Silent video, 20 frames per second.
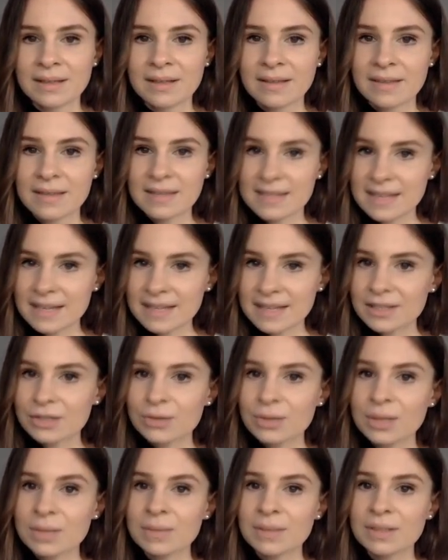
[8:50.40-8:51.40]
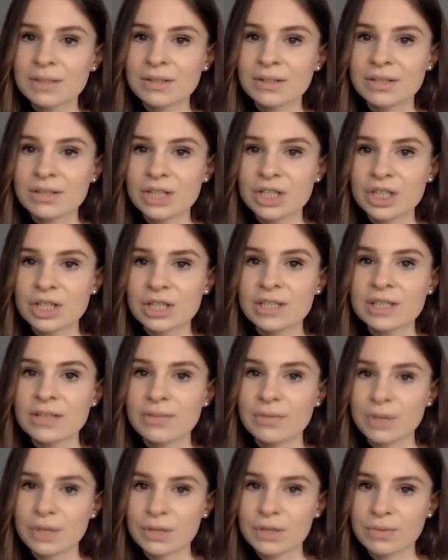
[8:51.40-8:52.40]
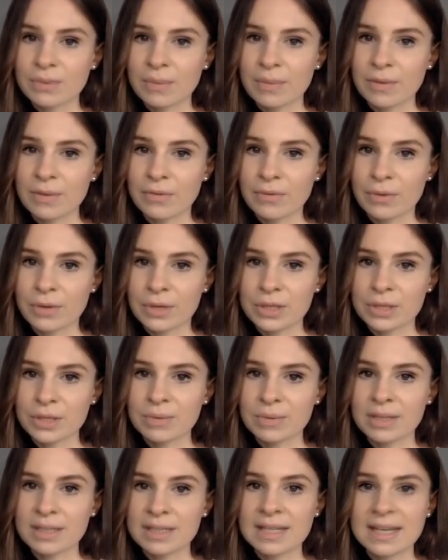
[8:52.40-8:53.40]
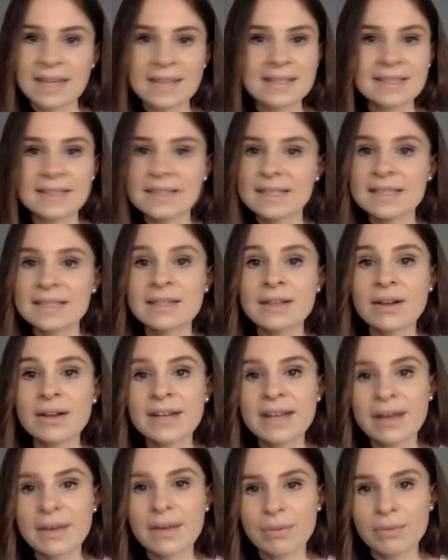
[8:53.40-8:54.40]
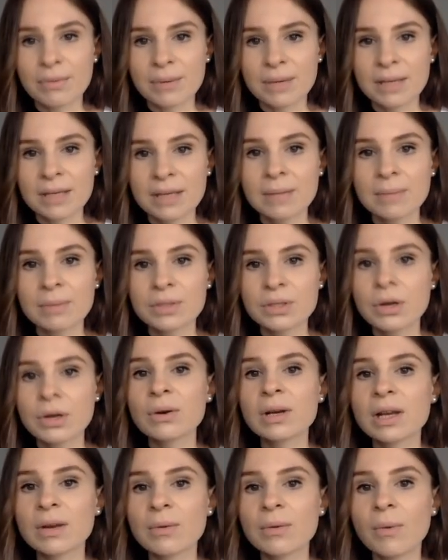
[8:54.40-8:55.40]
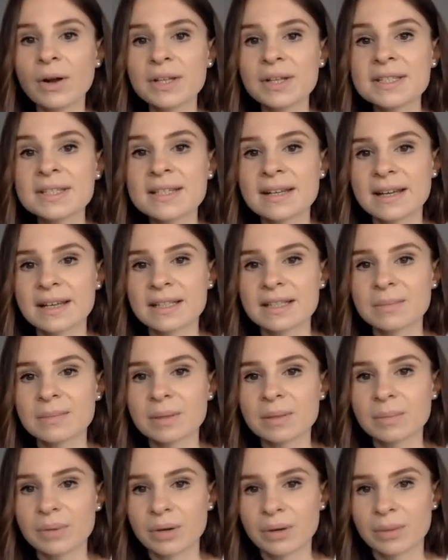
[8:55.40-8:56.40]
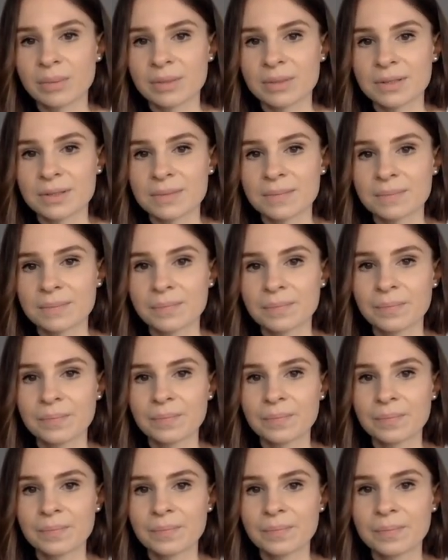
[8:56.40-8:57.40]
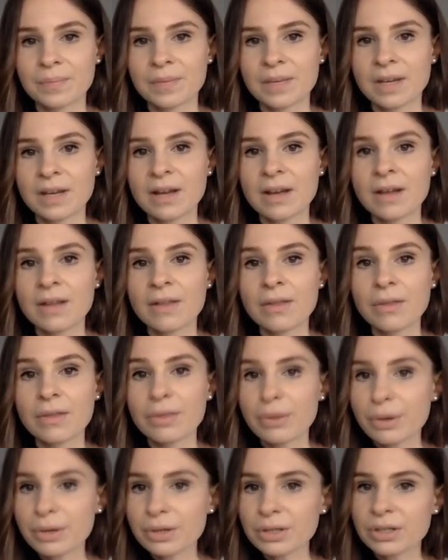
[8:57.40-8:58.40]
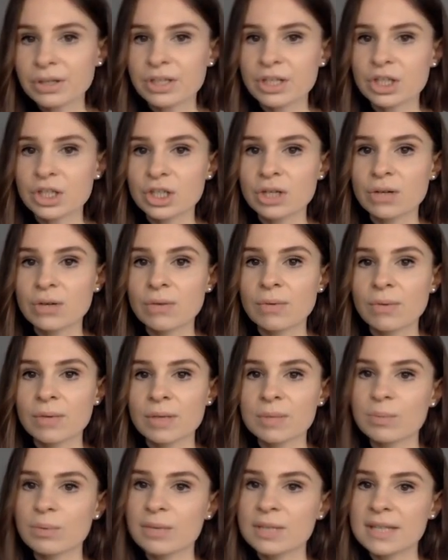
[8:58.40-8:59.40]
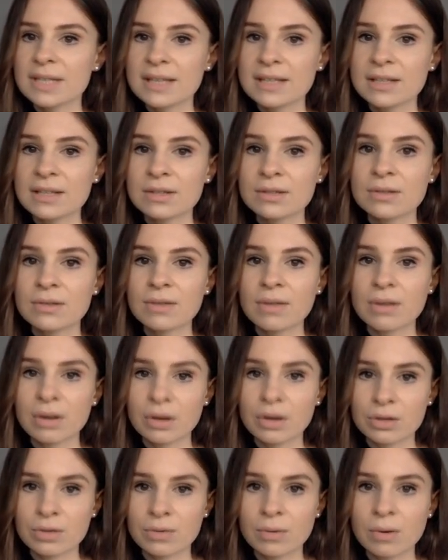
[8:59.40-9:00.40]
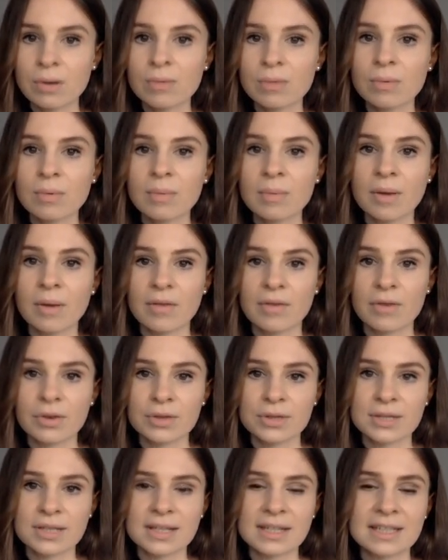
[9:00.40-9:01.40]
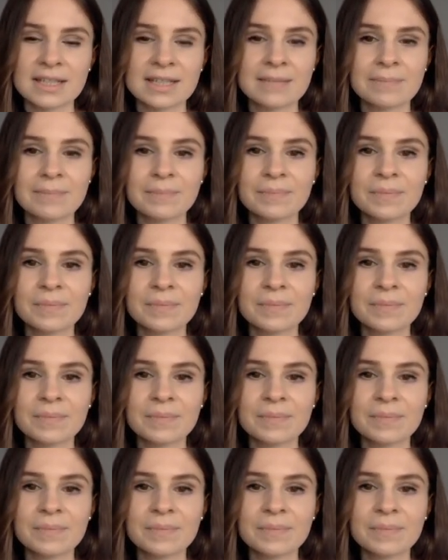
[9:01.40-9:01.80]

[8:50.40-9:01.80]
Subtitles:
The second treatment condition differs from the first one as it does not have 3 but only 1 selectable purpose. The third condition was presented to the control group of our study.